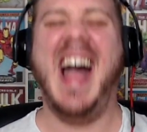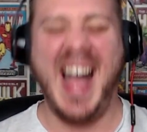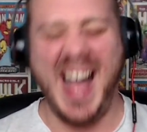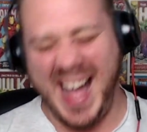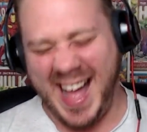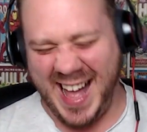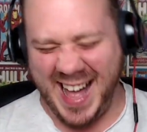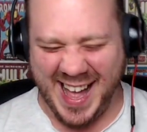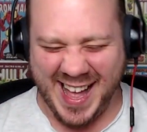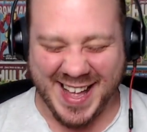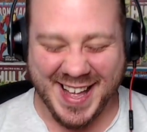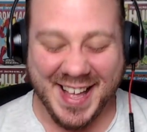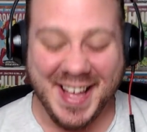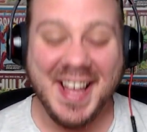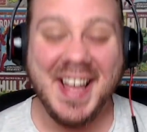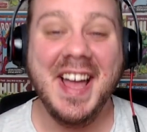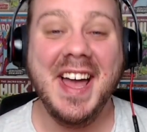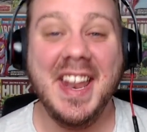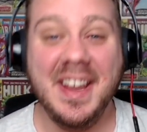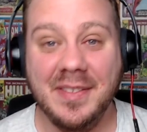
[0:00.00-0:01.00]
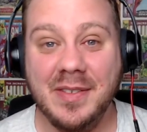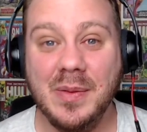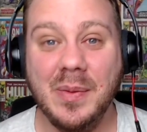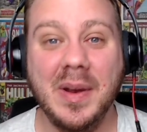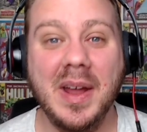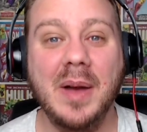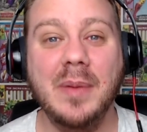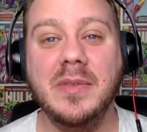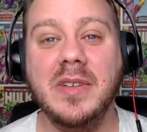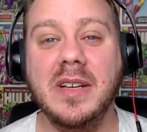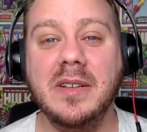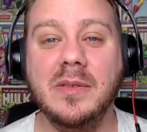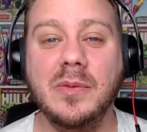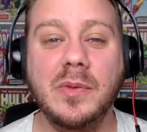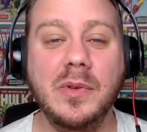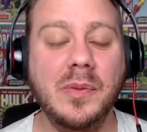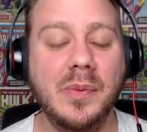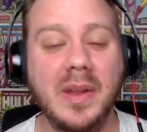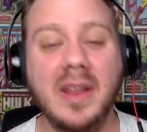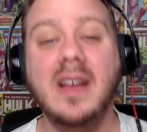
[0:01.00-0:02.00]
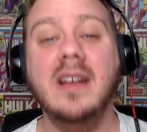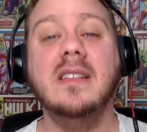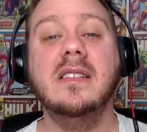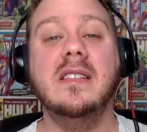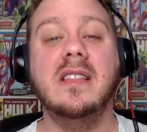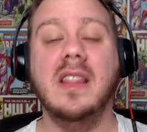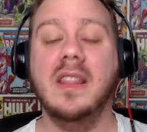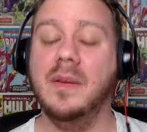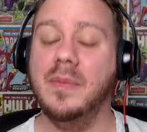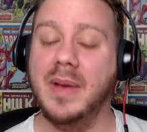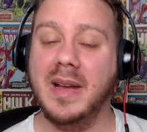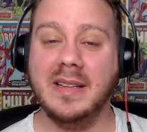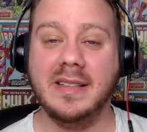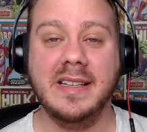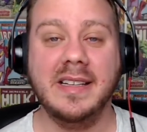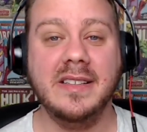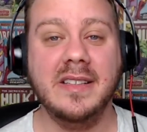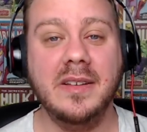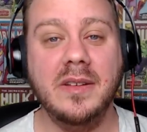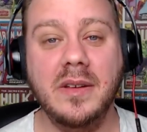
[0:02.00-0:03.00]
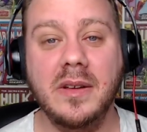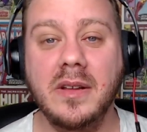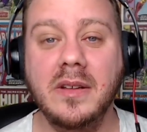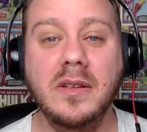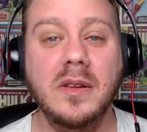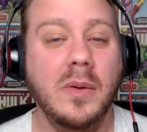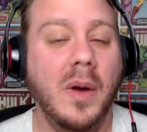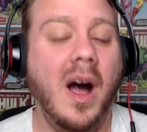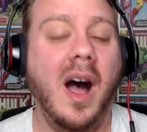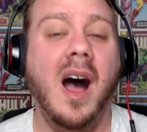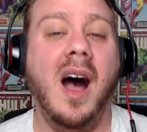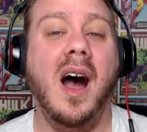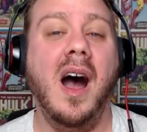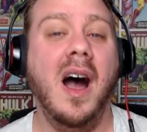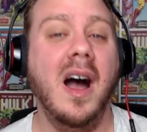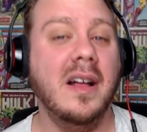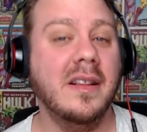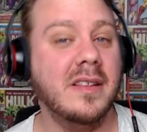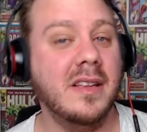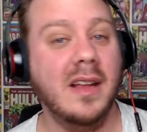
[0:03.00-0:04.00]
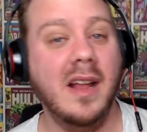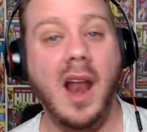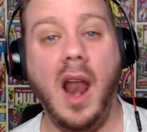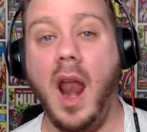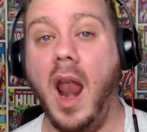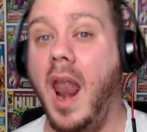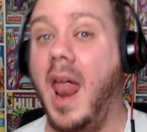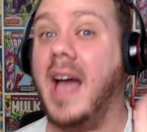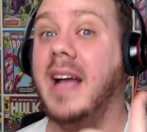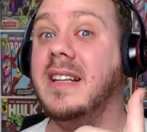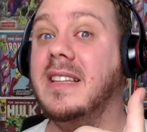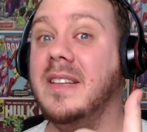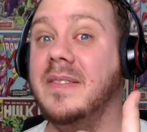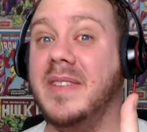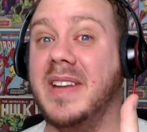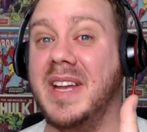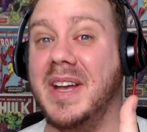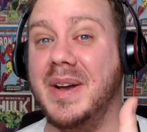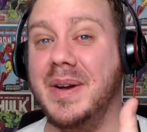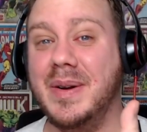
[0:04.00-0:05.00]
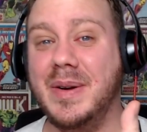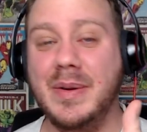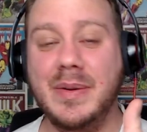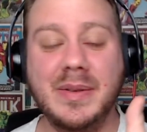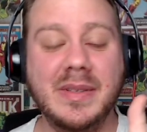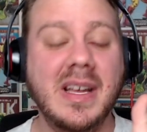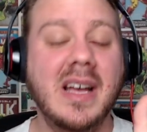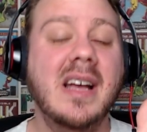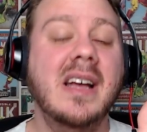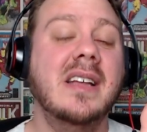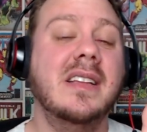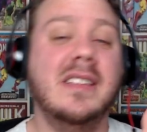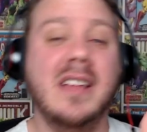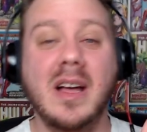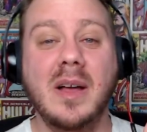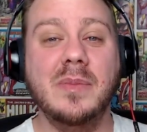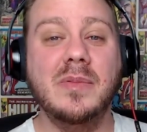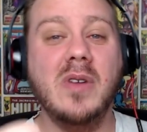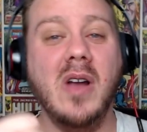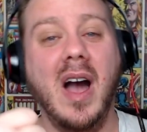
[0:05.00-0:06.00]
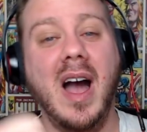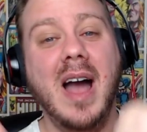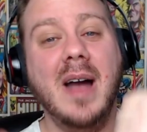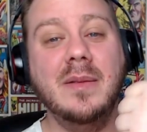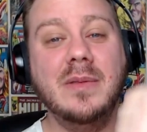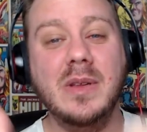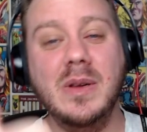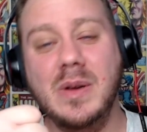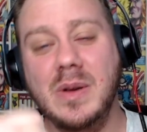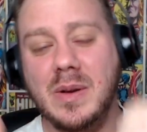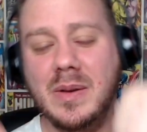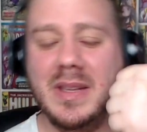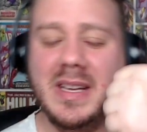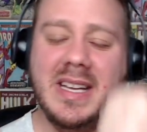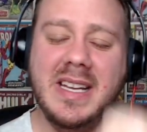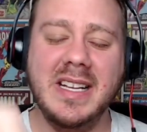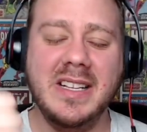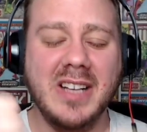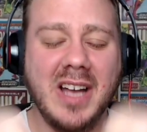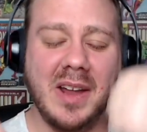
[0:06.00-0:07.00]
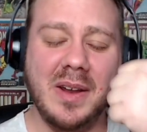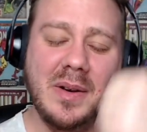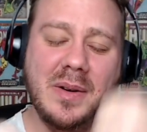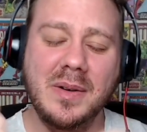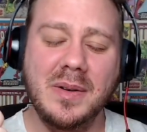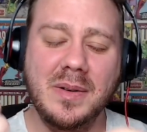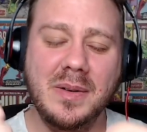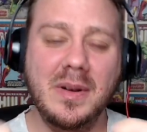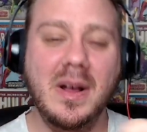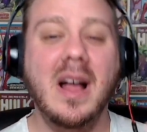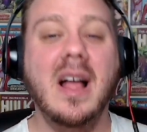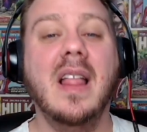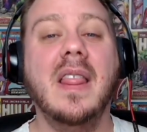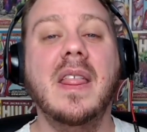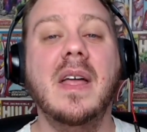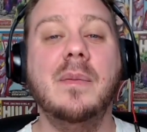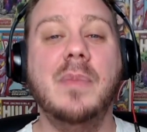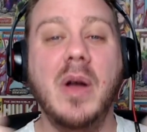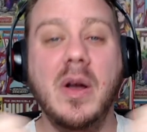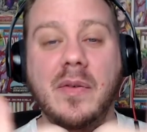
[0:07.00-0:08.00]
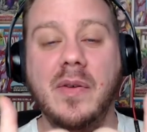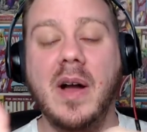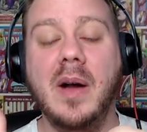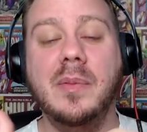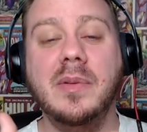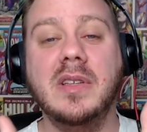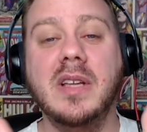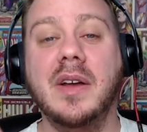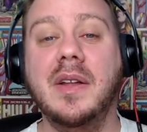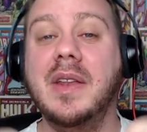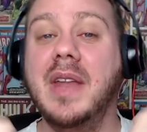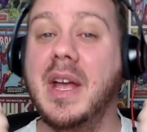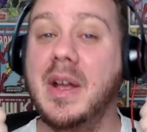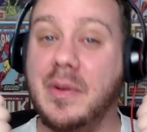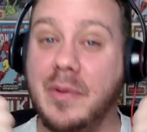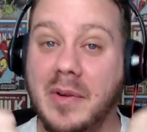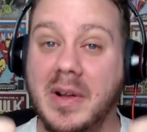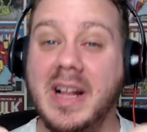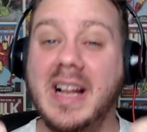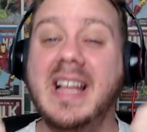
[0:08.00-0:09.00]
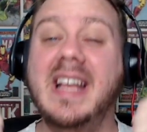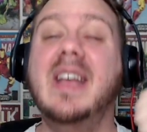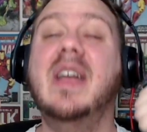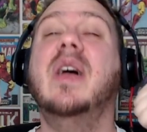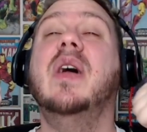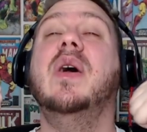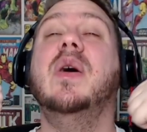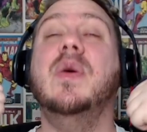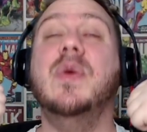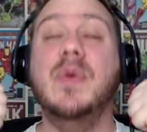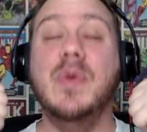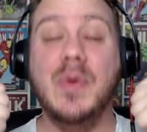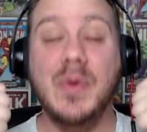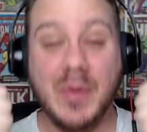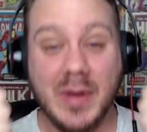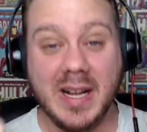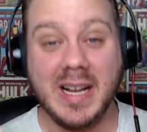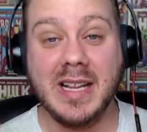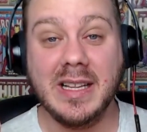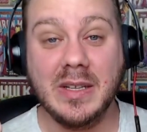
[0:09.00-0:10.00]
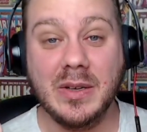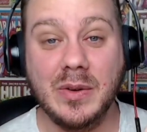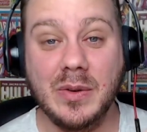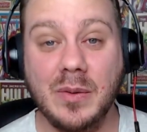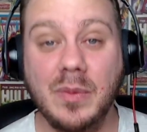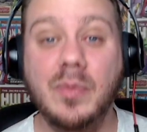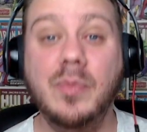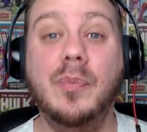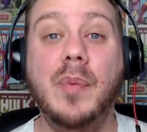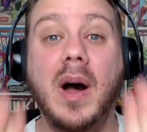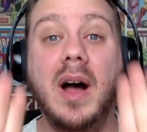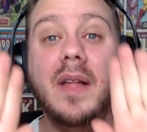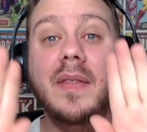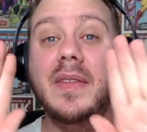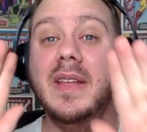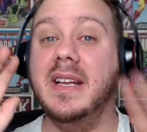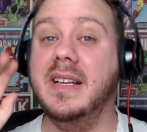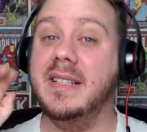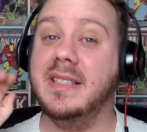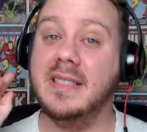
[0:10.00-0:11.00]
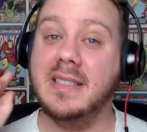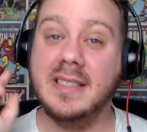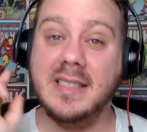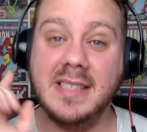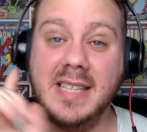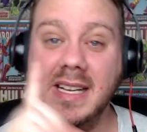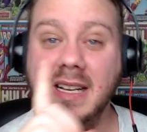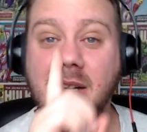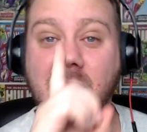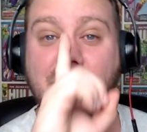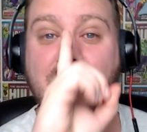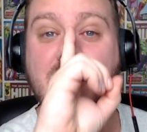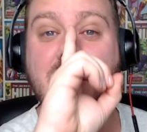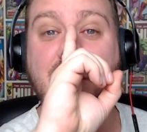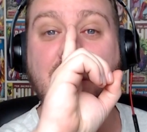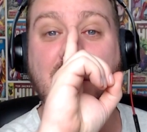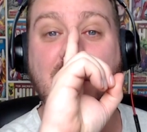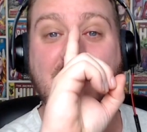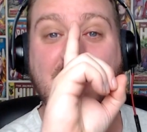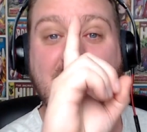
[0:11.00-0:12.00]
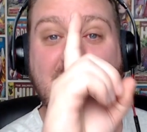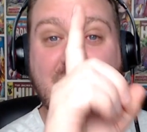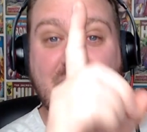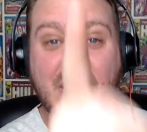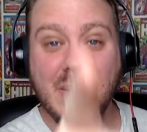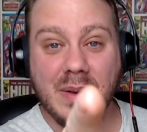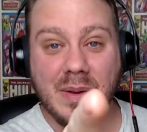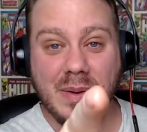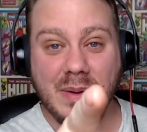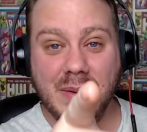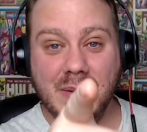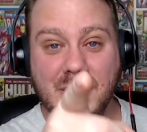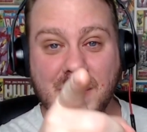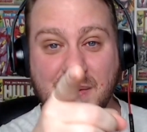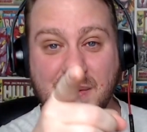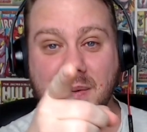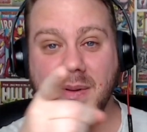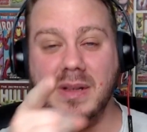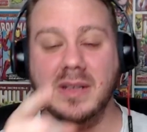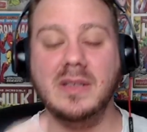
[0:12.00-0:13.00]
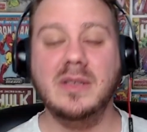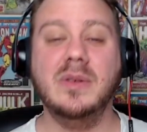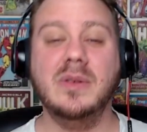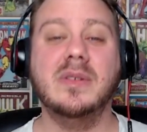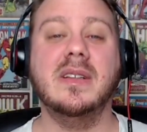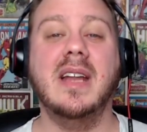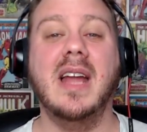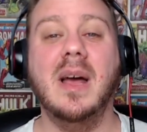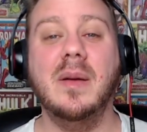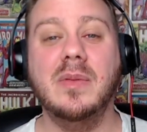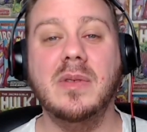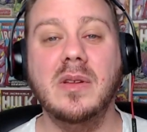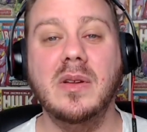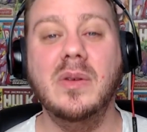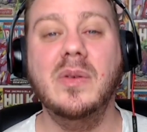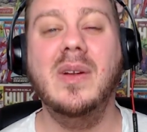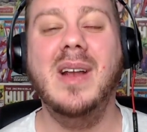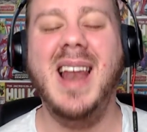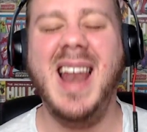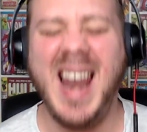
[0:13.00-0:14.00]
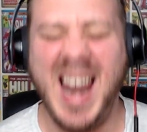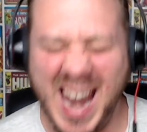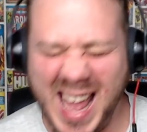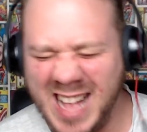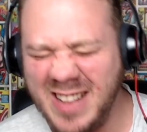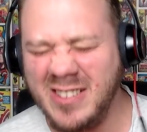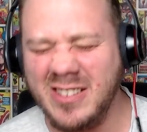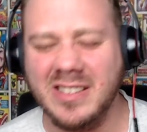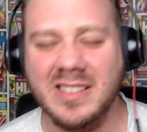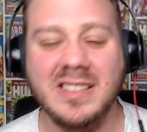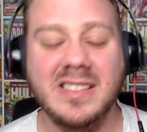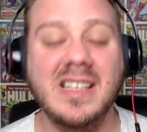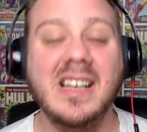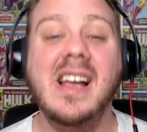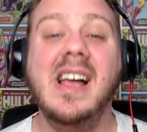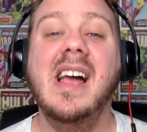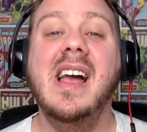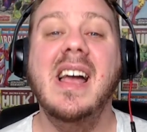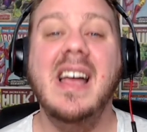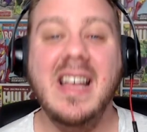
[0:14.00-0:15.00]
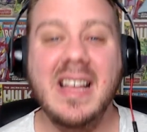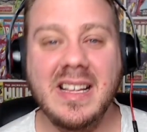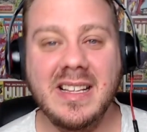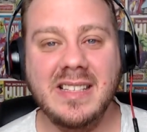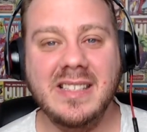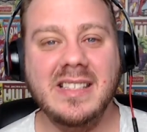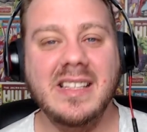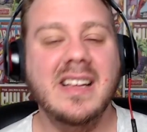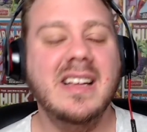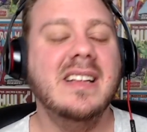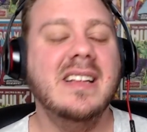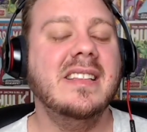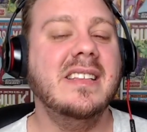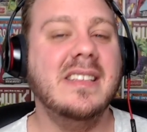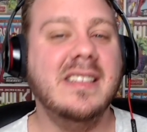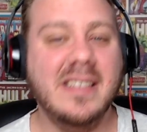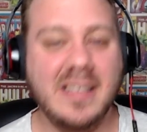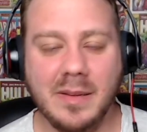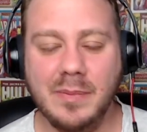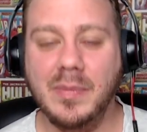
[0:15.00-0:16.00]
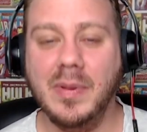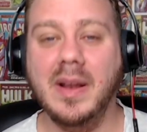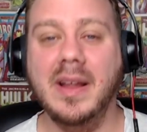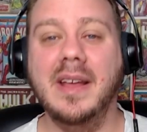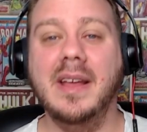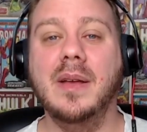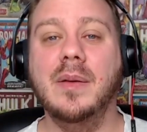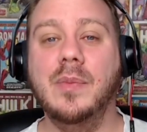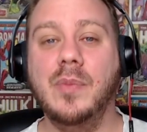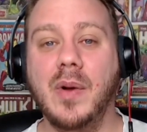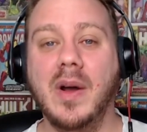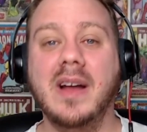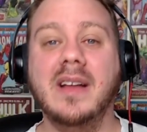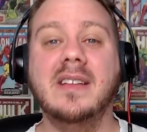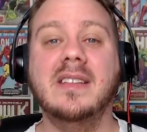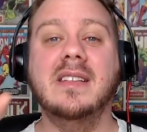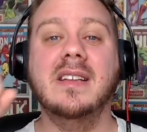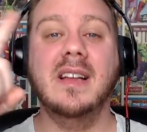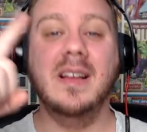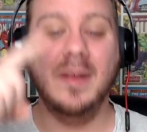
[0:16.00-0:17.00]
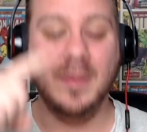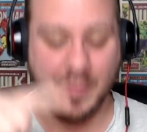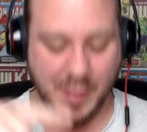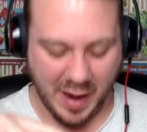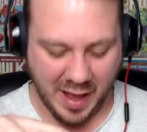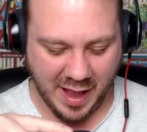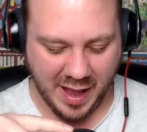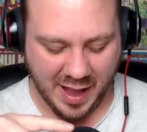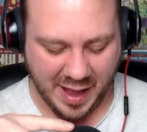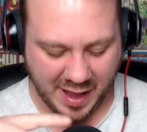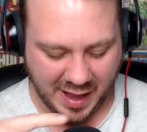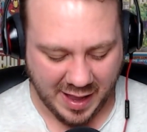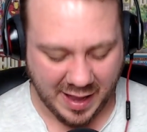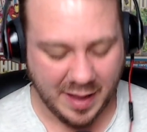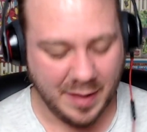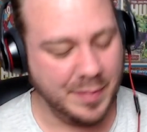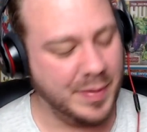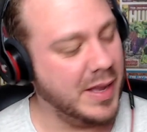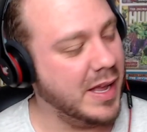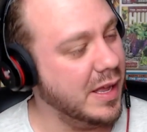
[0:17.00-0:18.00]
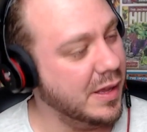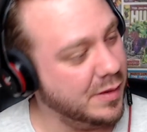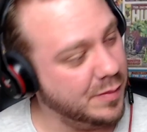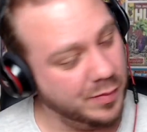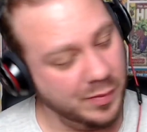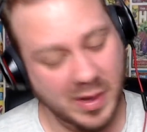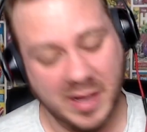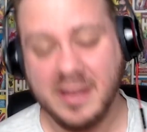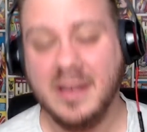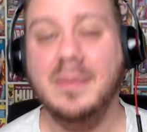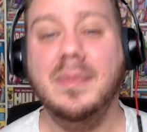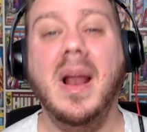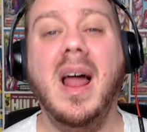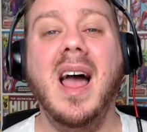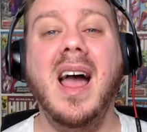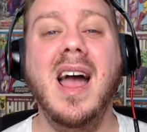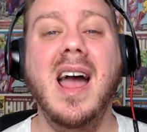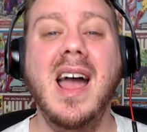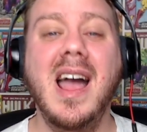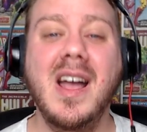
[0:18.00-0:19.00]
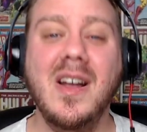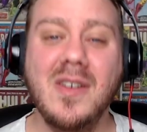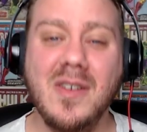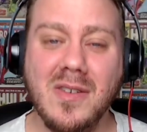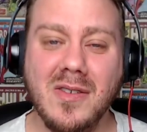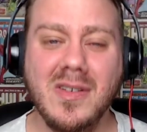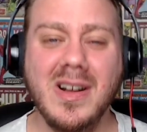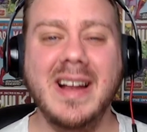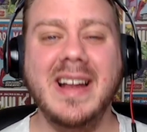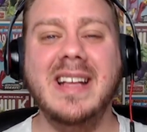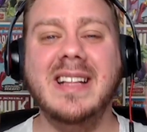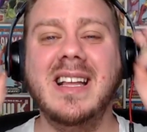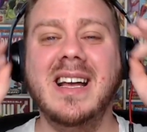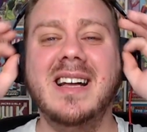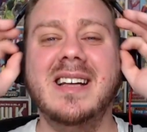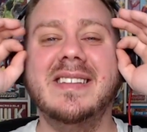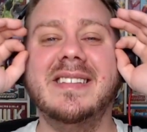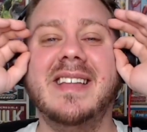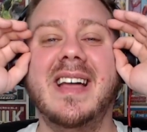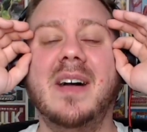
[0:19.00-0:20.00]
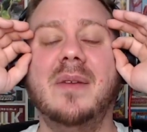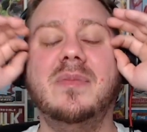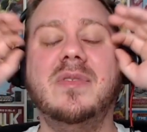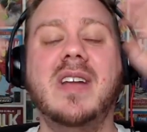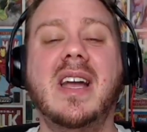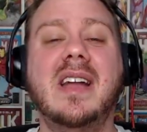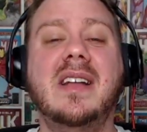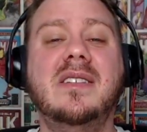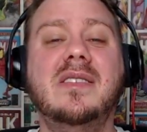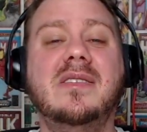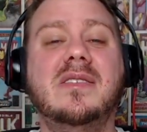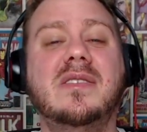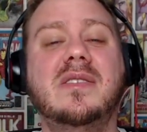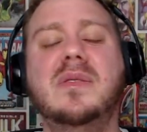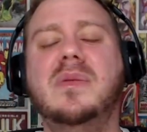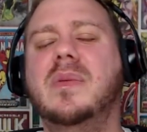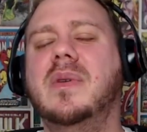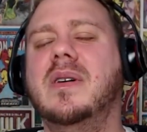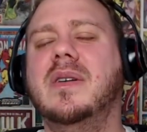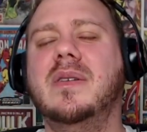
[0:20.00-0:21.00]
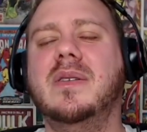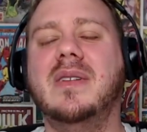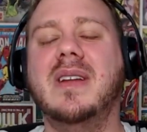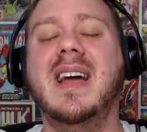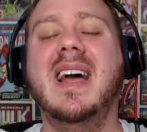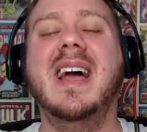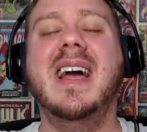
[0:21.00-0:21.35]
And if you want to help change the world with us, the best things that you can do are to like the videos, subscribe to the channel. They both help a ton. They really, really do. But the single most important thing you can do as an absolute legend is to simply press play, because pressing play really does help change the world.